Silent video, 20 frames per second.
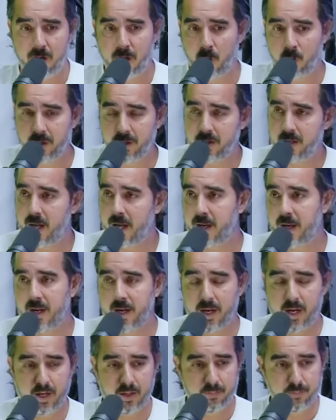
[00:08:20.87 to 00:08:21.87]
Following that, I
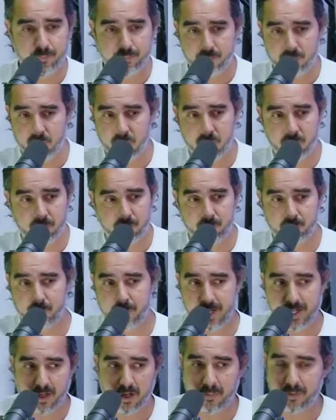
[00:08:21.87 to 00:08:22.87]
got
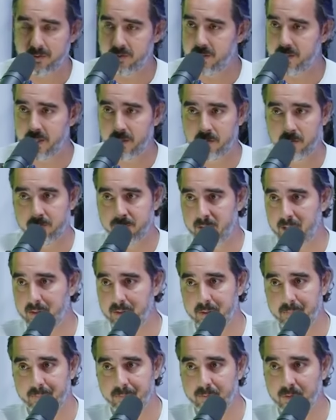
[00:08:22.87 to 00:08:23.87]
Ben Cummings and Jason Flatland.